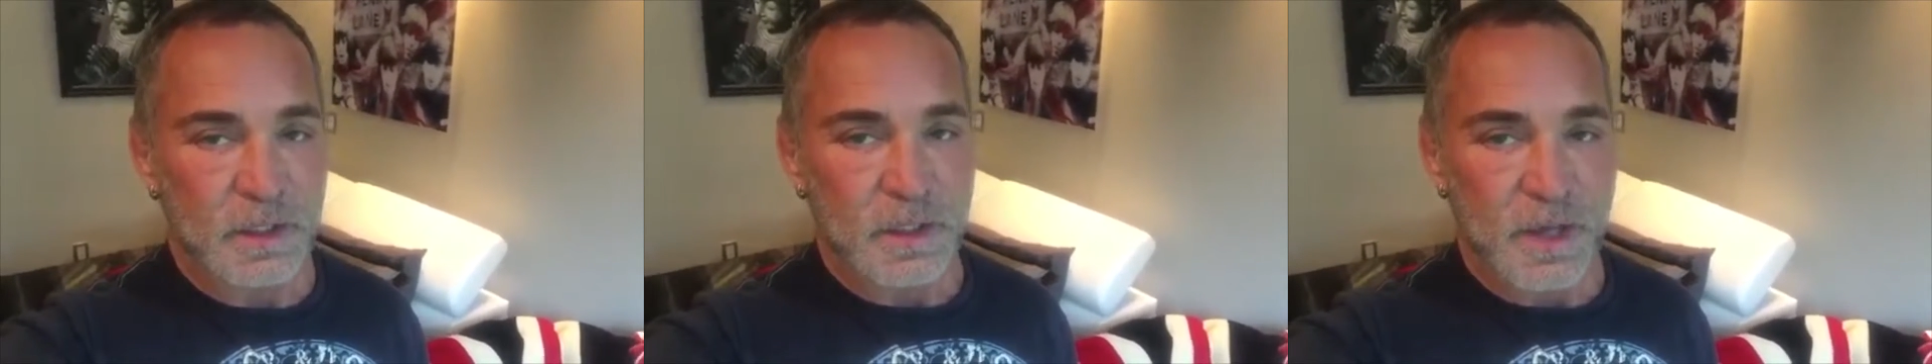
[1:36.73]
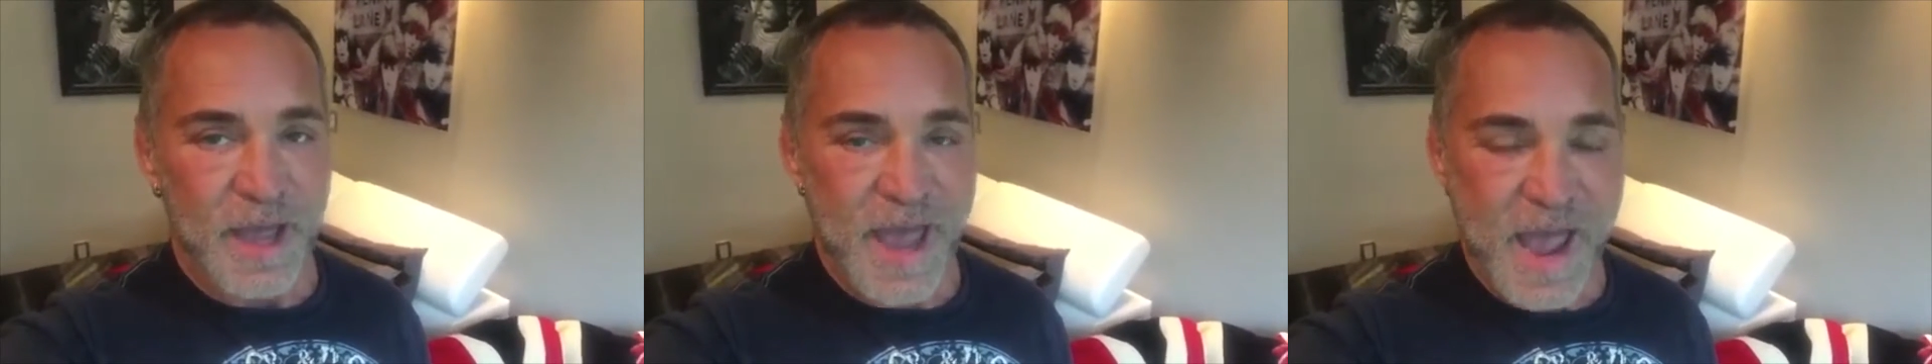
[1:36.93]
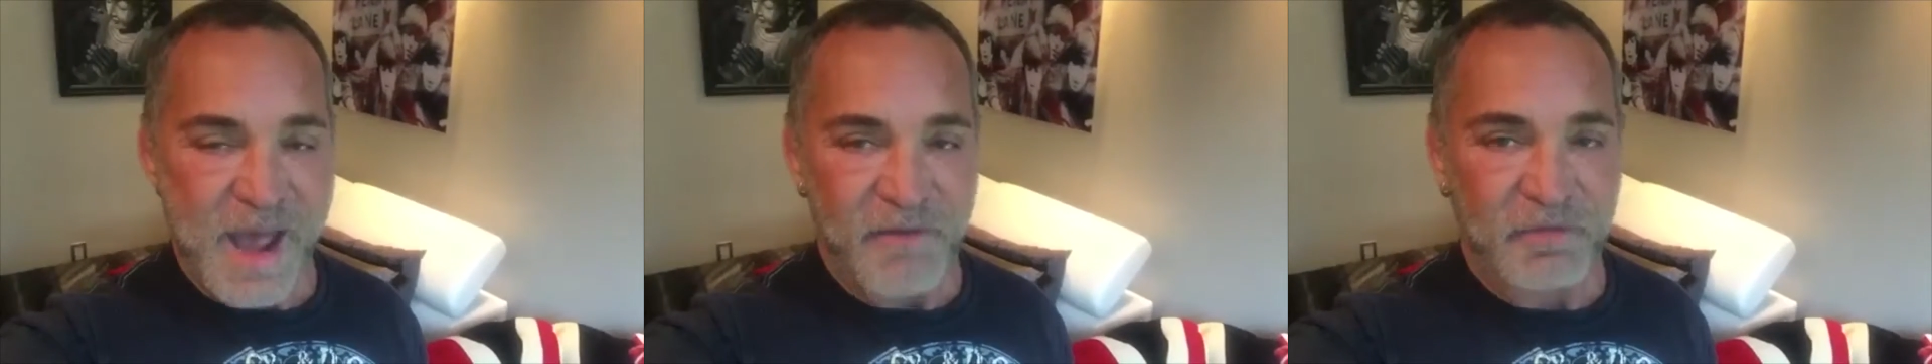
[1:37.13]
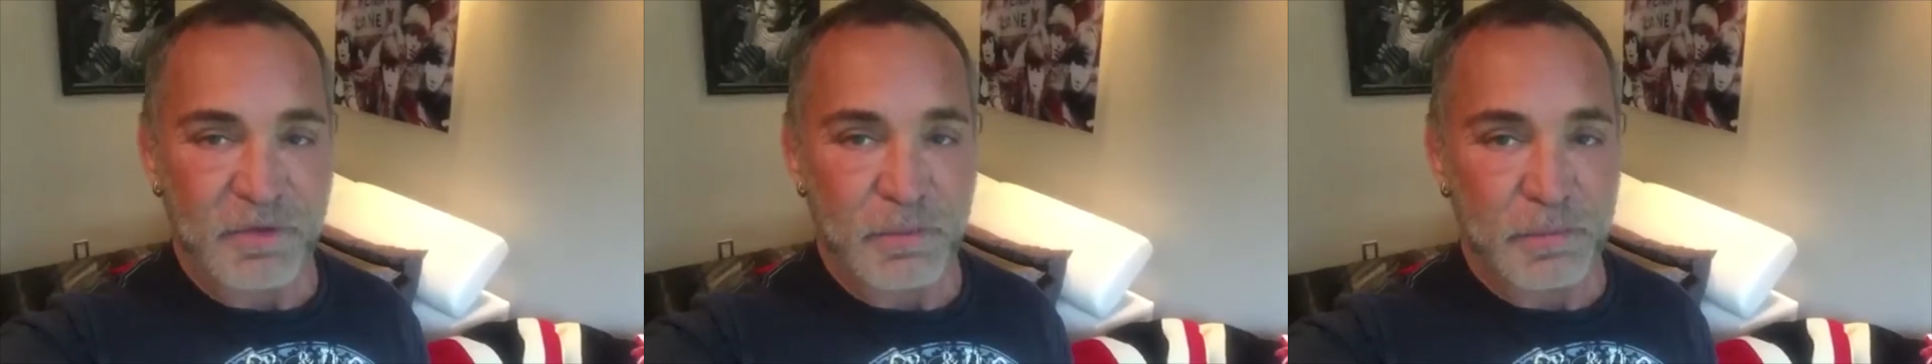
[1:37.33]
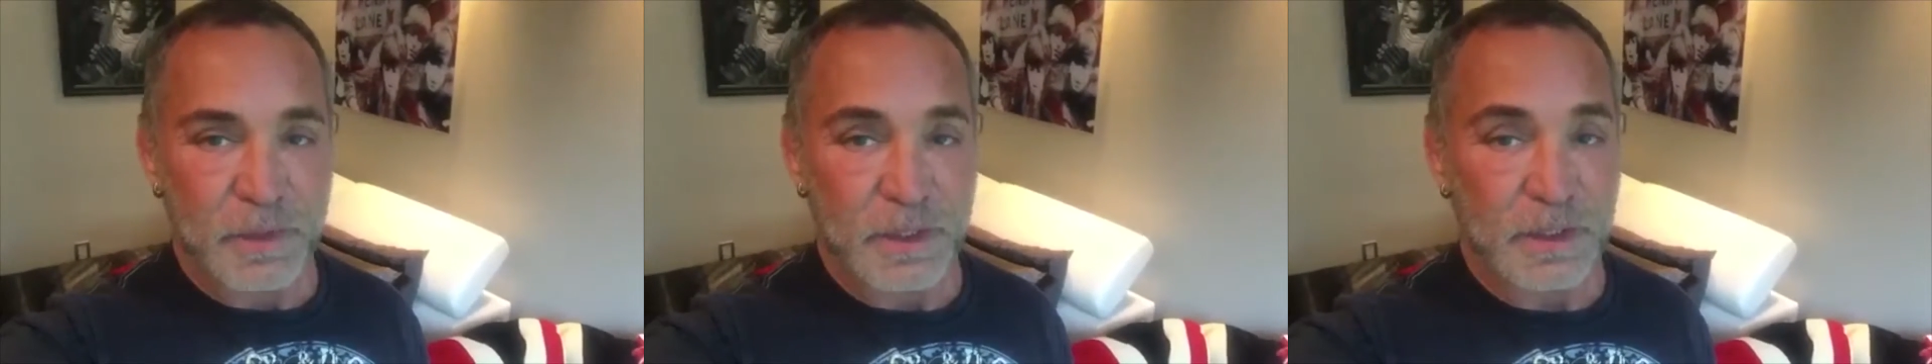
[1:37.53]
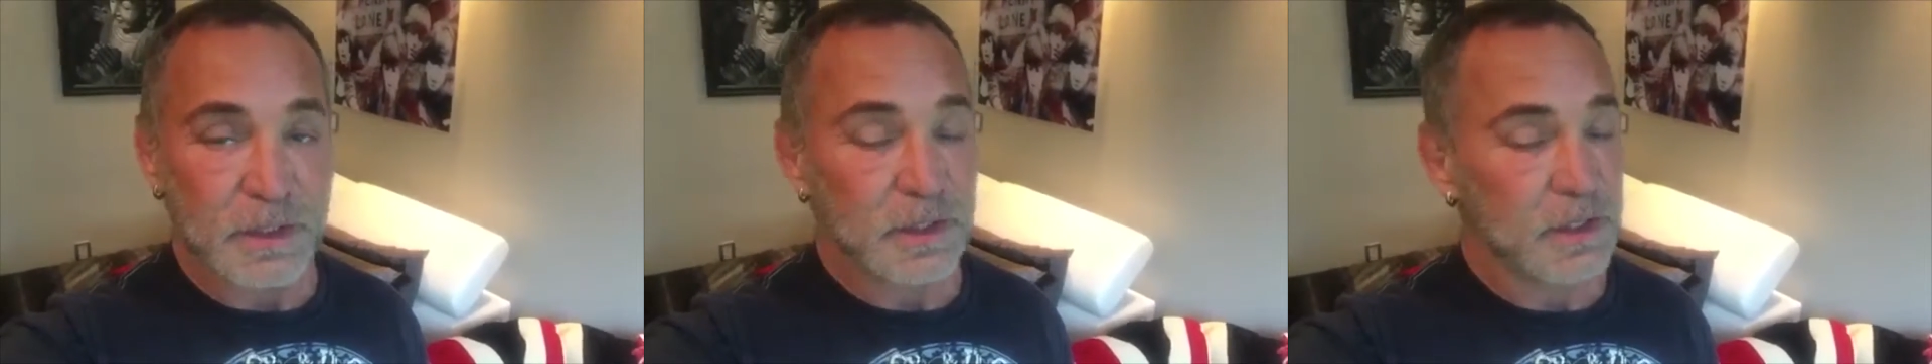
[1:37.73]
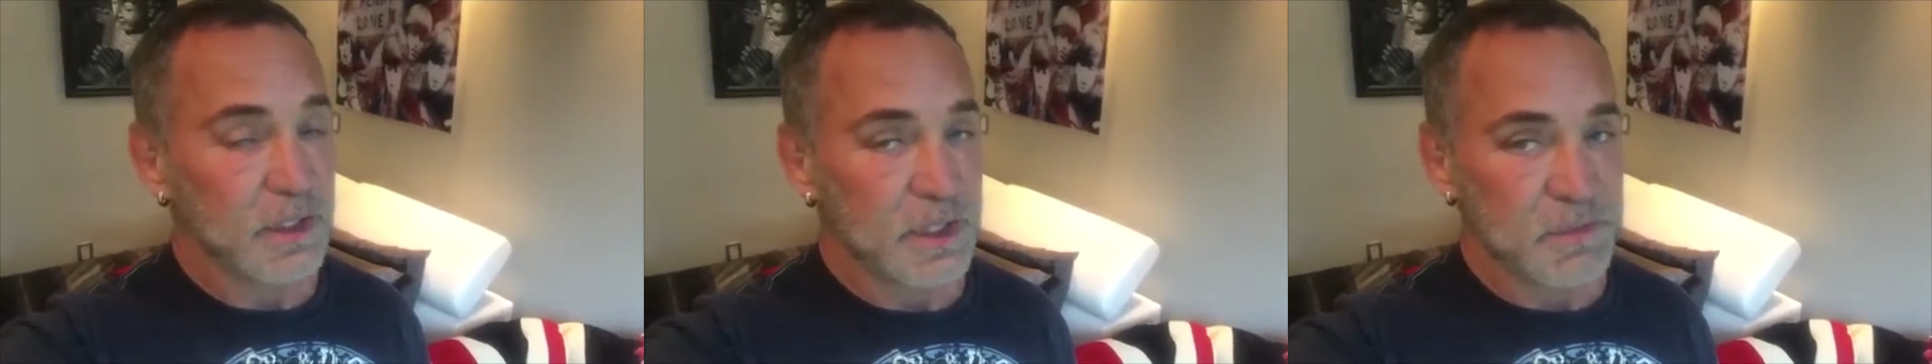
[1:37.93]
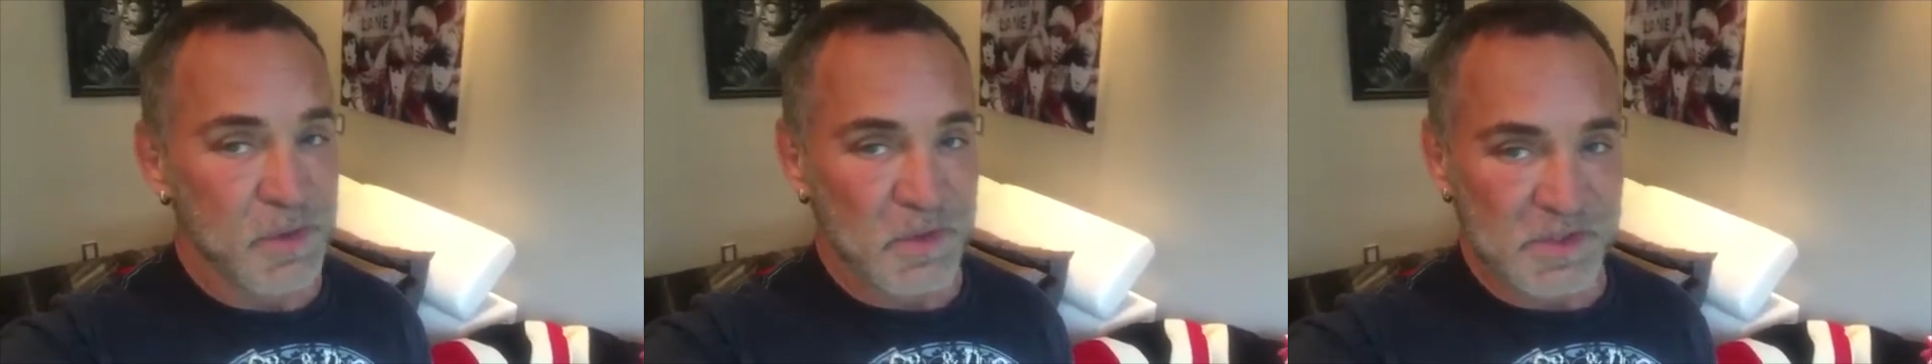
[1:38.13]
you have to be
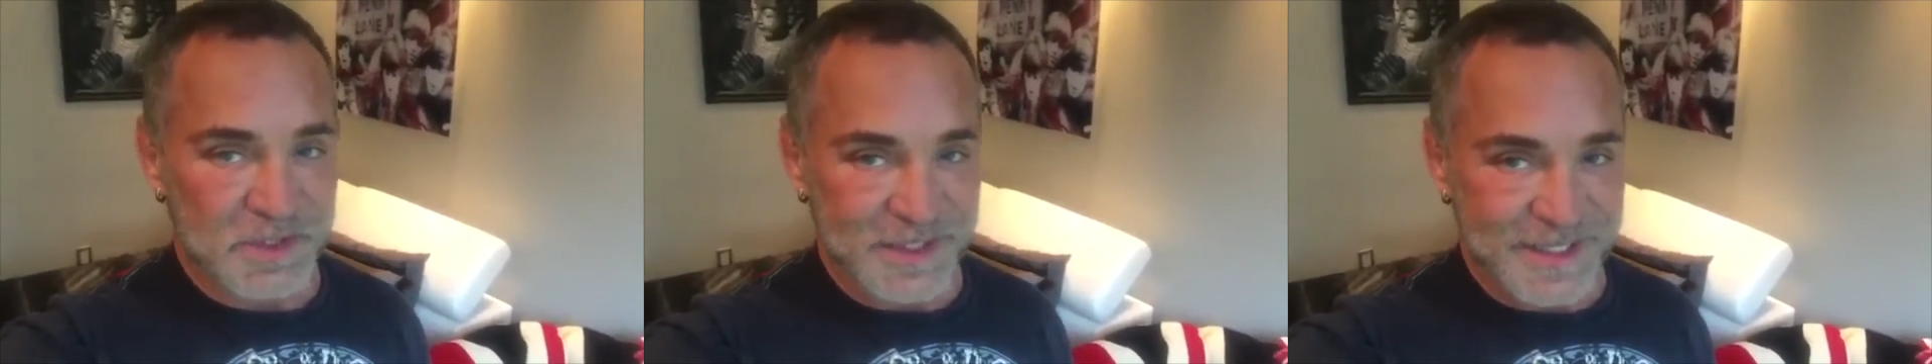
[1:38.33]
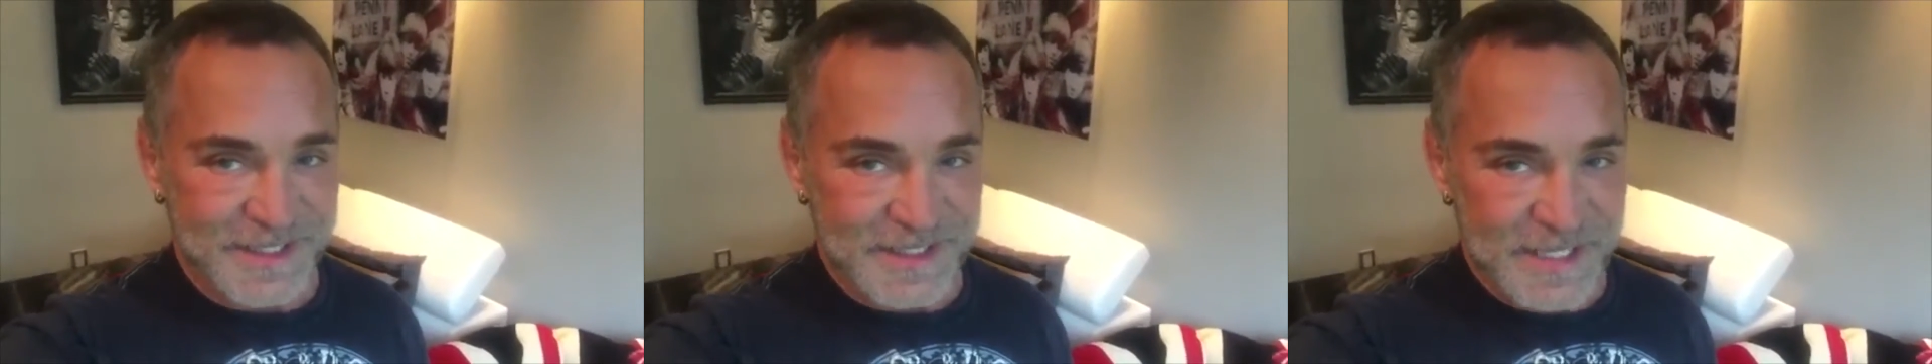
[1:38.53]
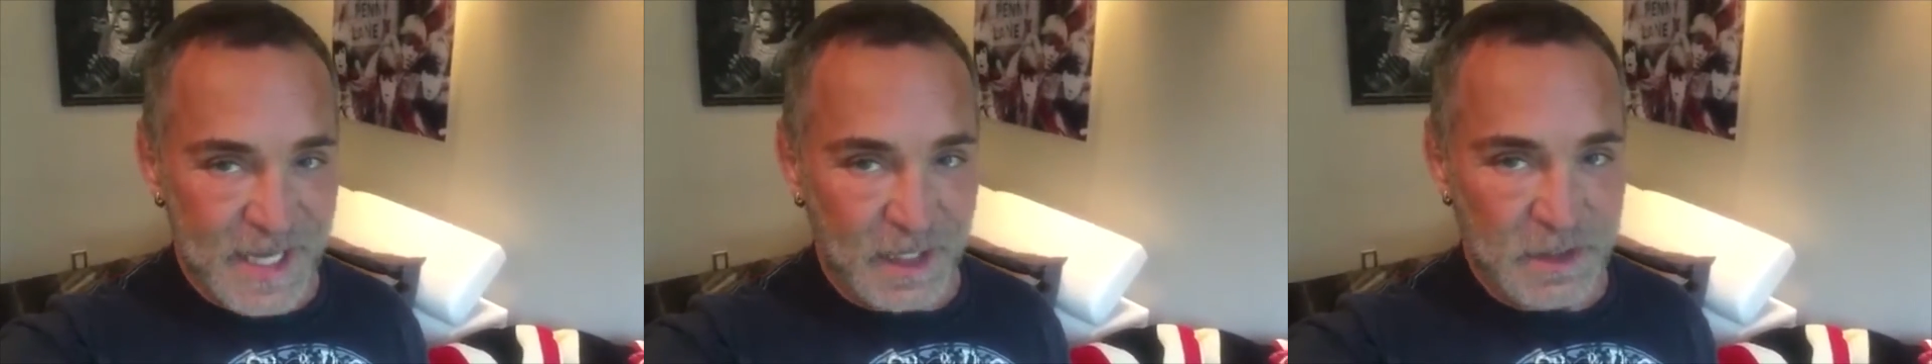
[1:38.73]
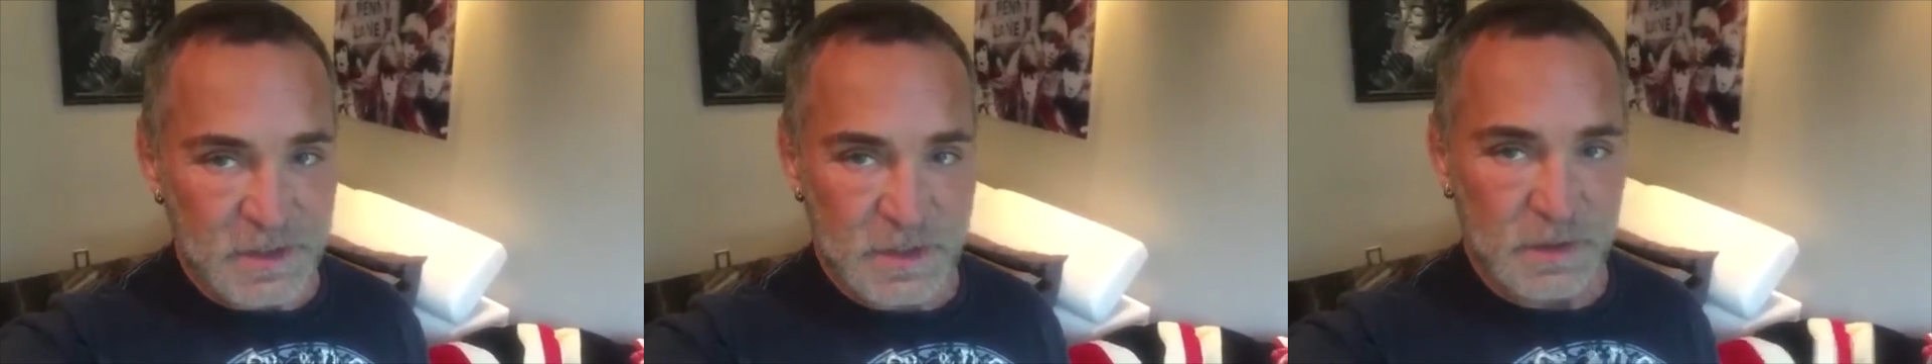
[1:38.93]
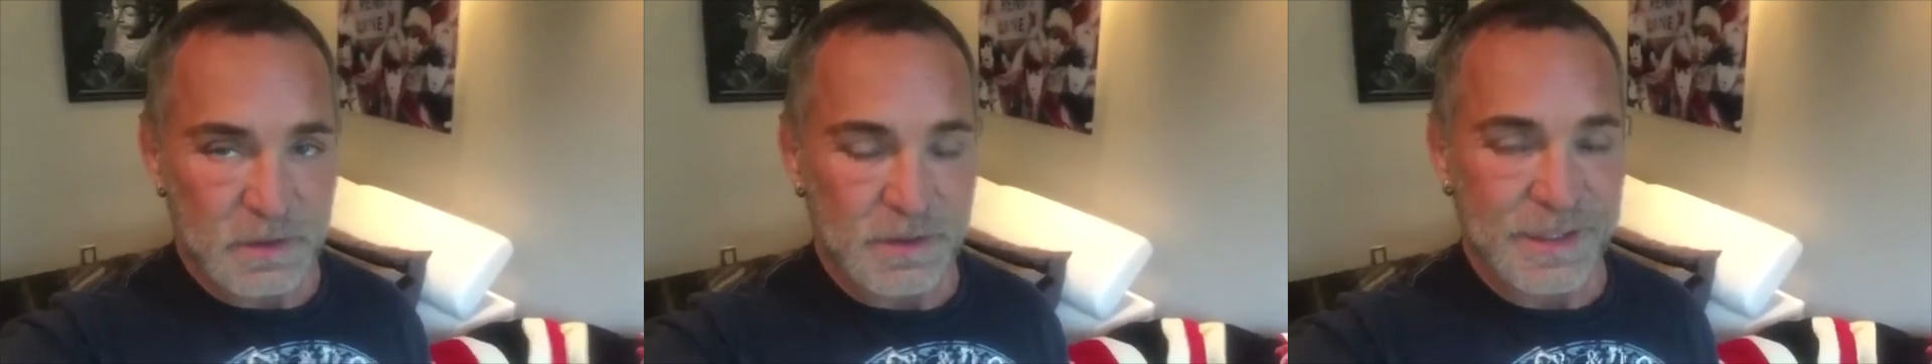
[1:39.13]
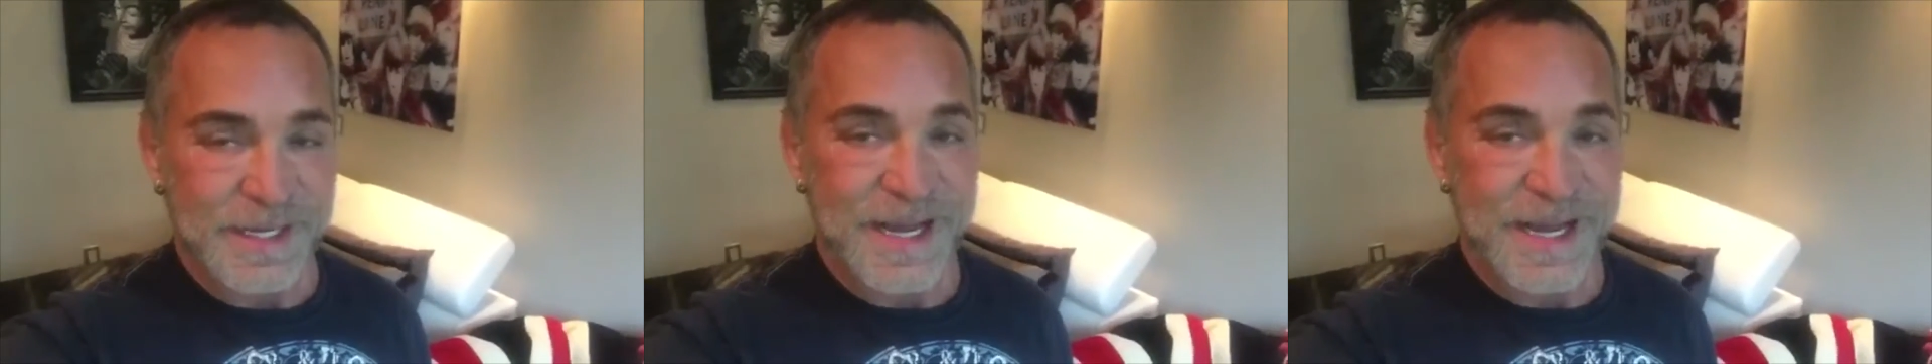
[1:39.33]
emotionally intelligent